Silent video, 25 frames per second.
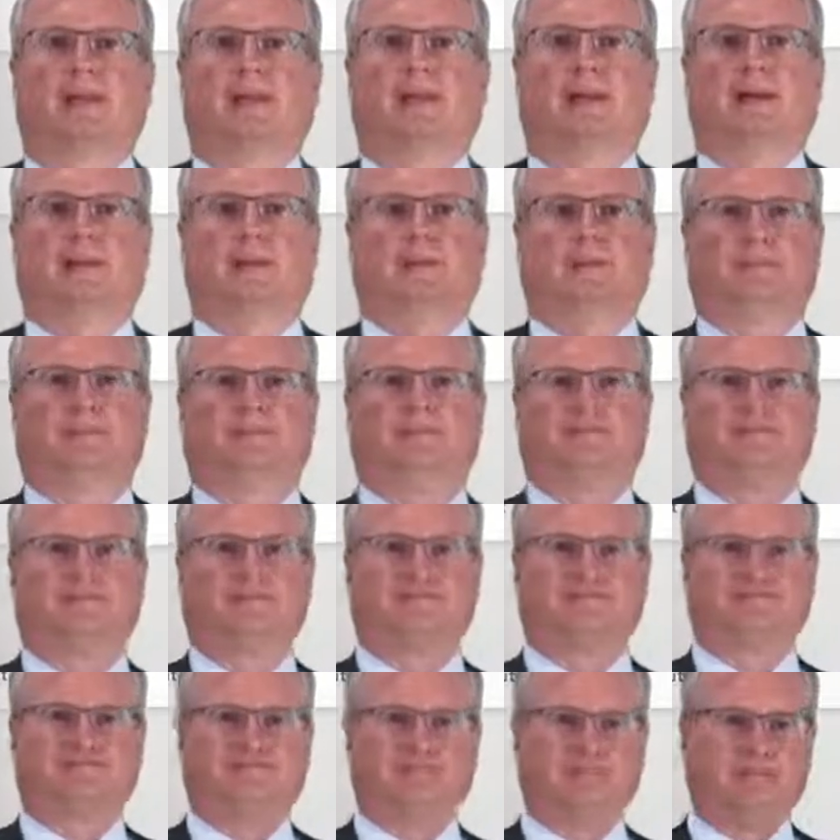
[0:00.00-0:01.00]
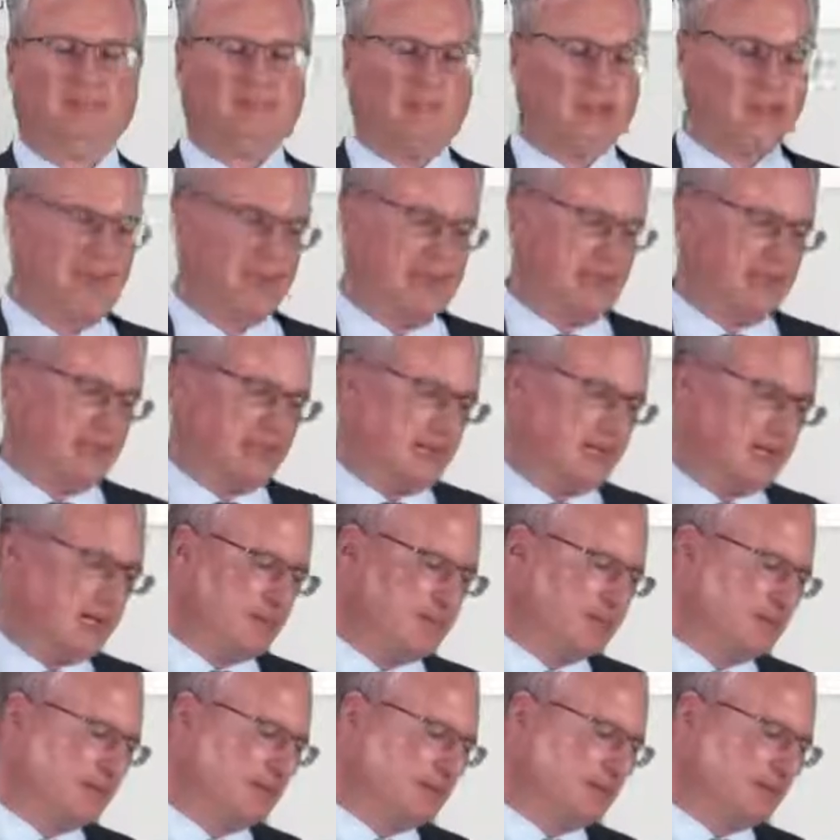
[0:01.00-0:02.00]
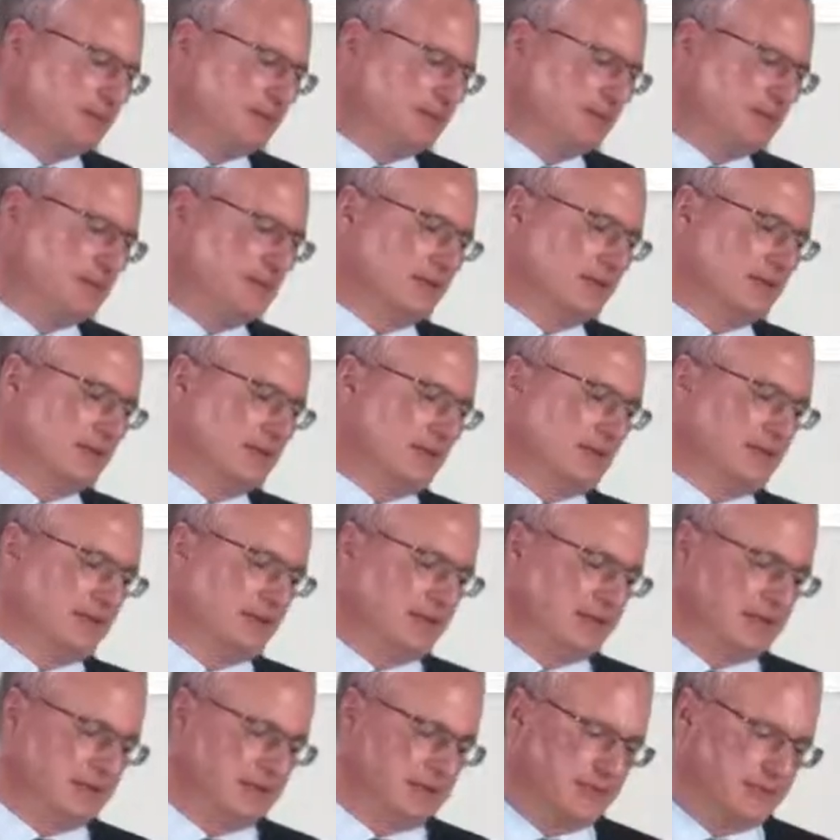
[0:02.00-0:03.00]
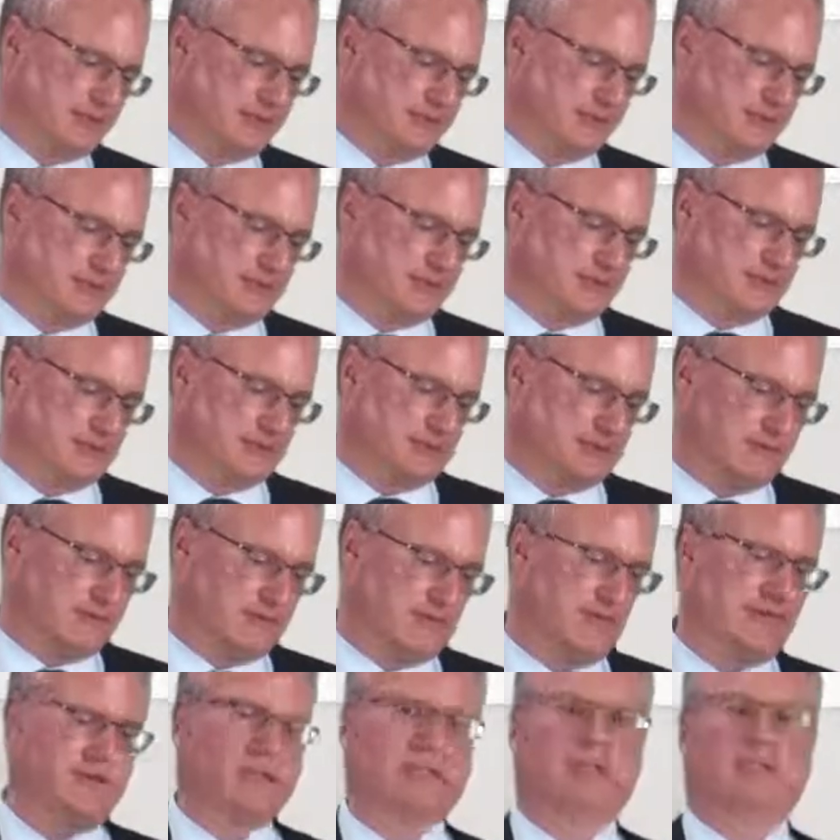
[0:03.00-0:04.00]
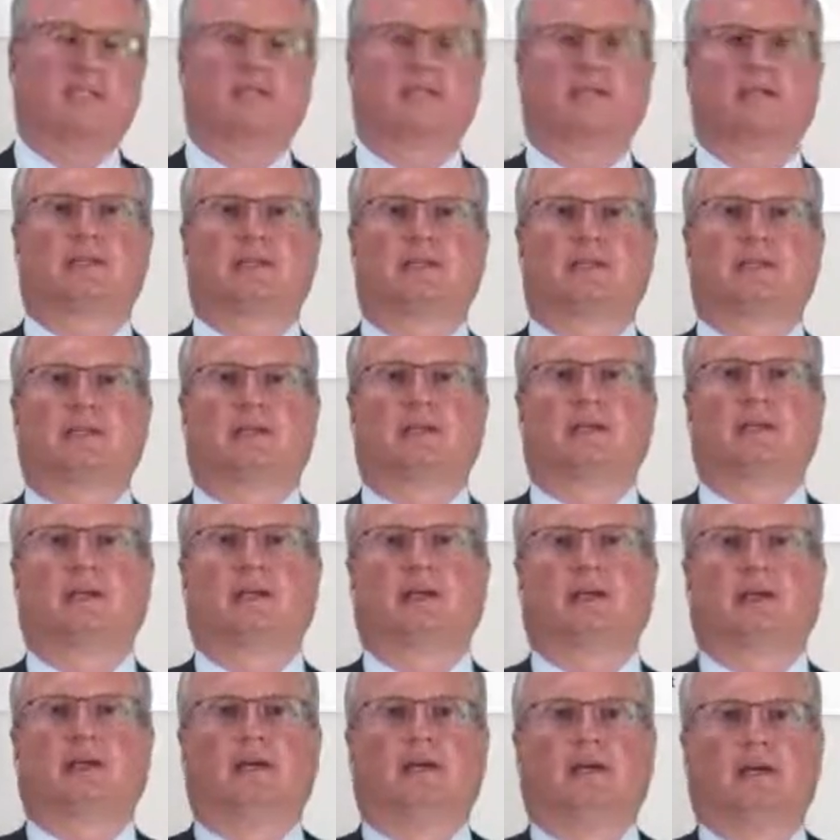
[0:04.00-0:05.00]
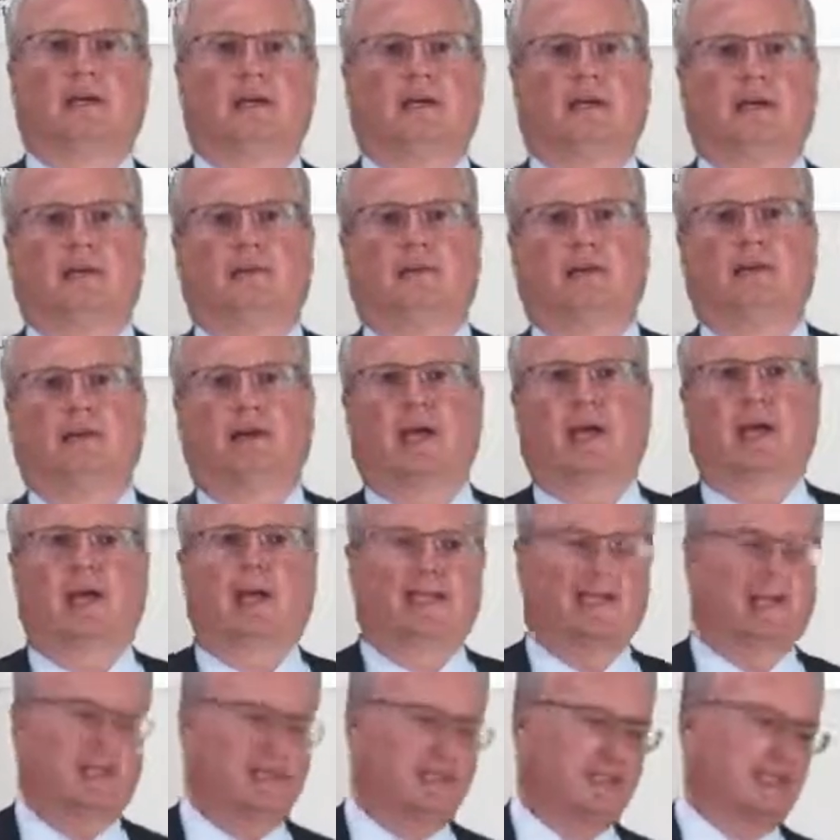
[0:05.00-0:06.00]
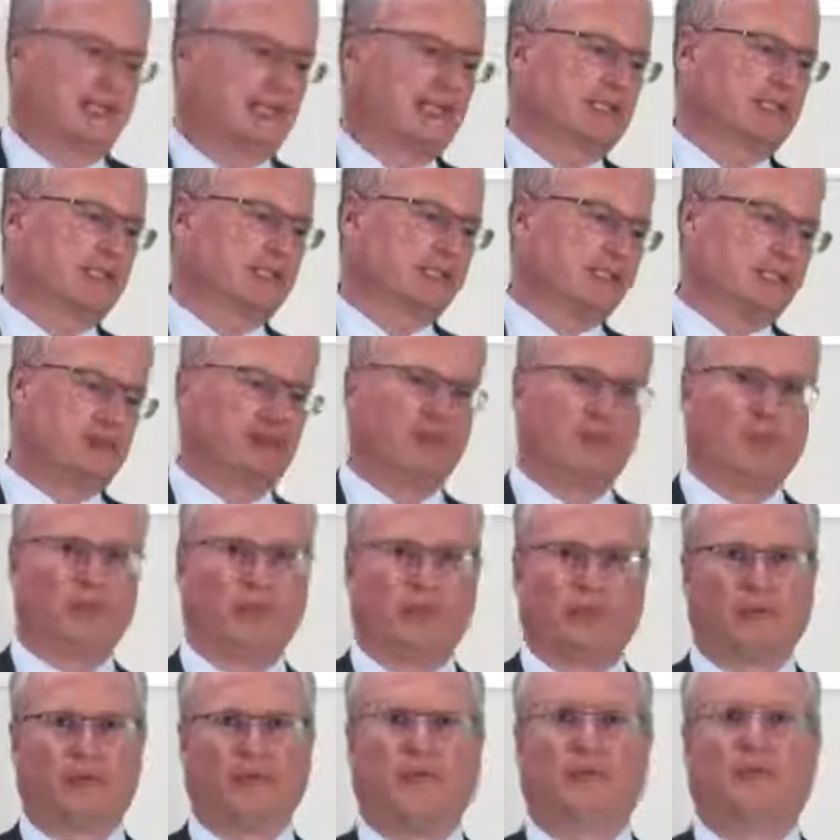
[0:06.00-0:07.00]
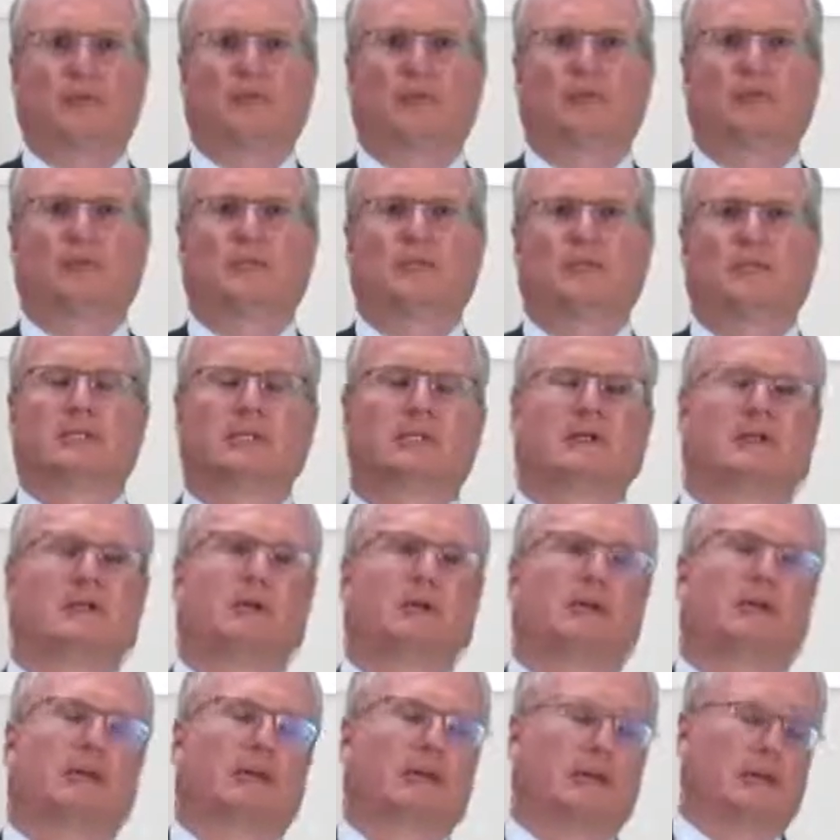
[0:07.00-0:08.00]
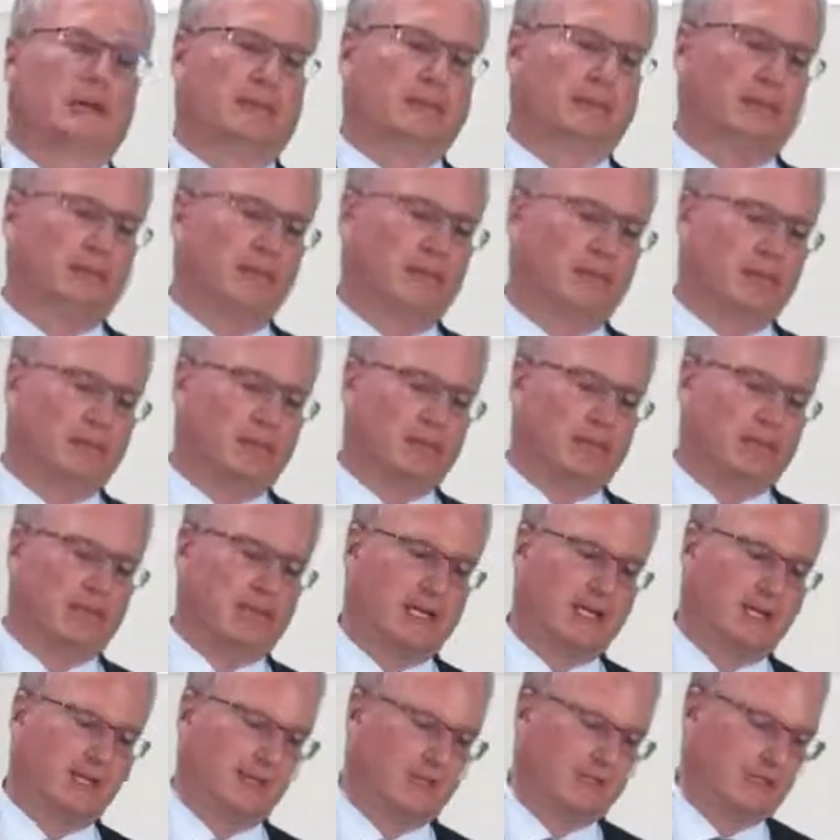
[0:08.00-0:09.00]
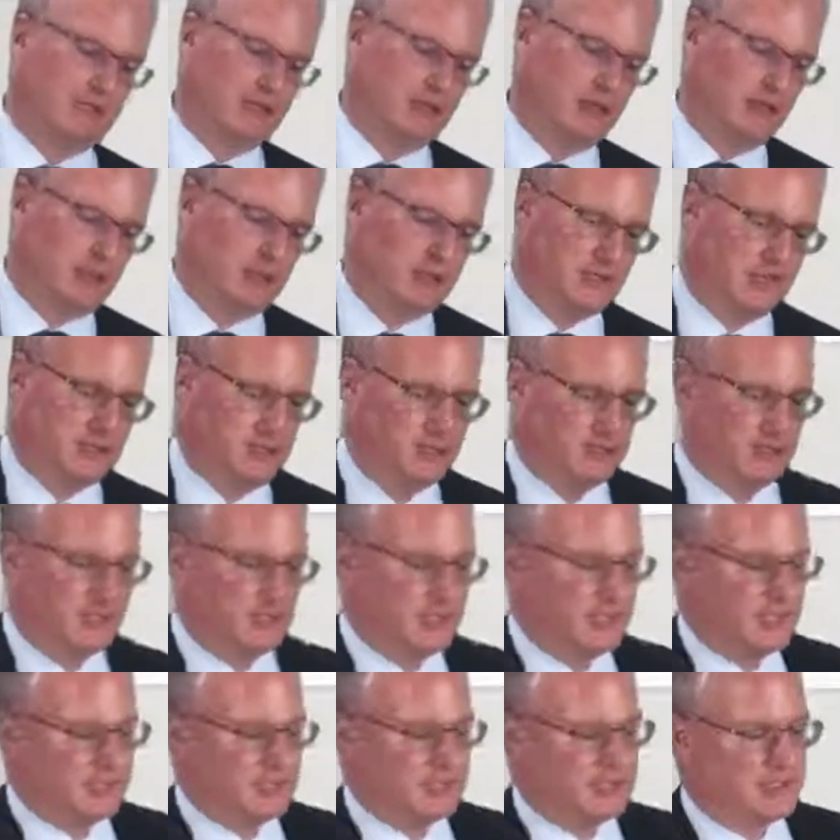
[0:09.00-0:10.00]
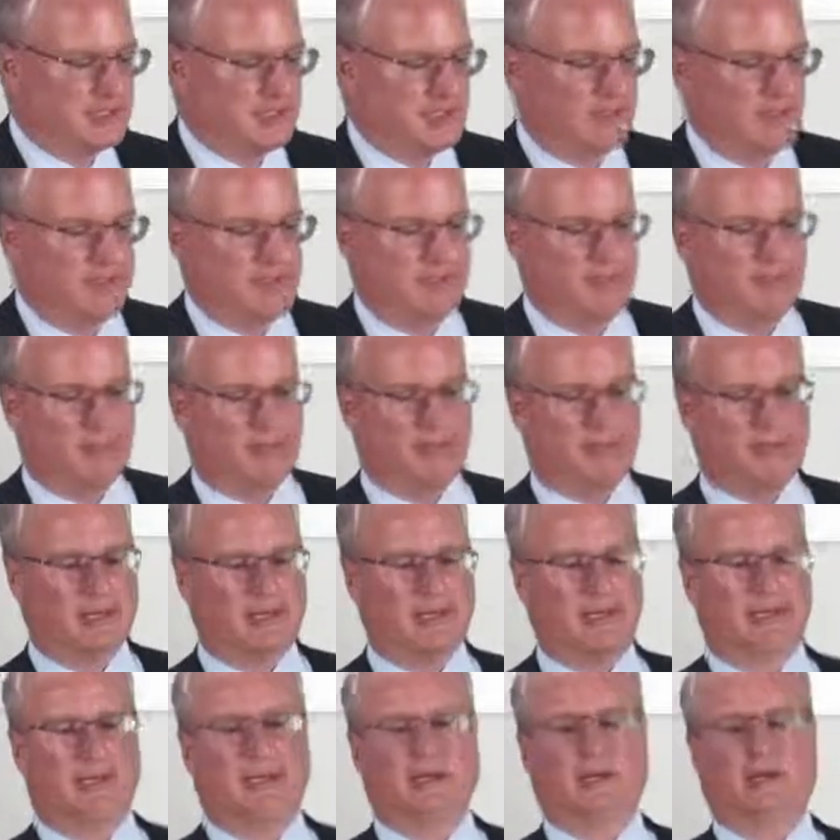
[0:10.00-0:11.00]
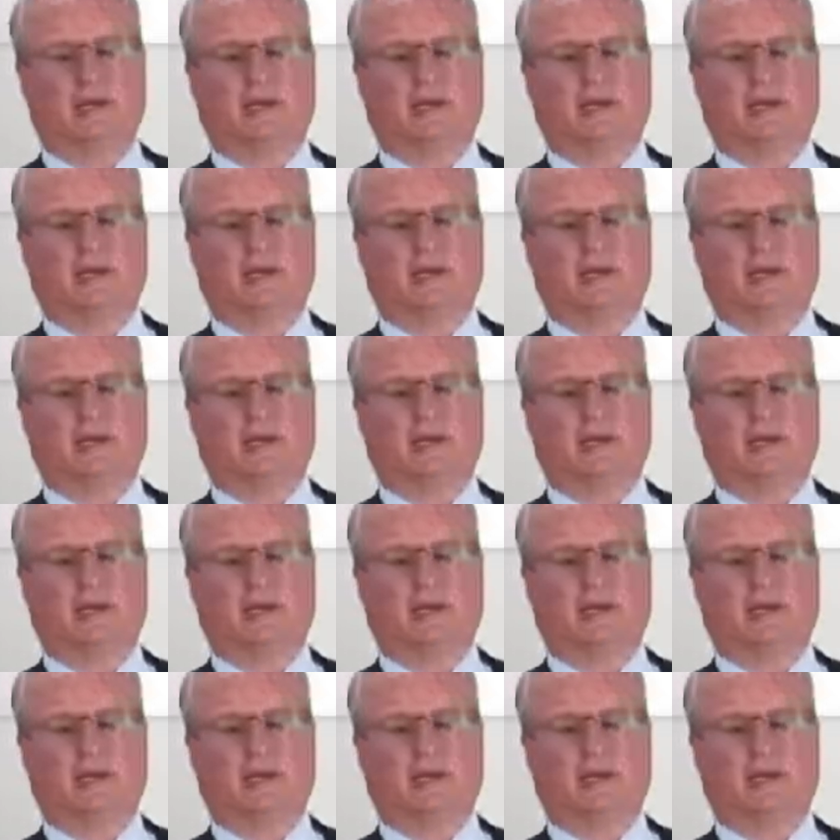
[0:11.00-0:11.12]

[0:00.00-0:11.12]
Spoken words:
It enables, it features a very high transaction throughput. So the mainframe itself is not necessarily mainly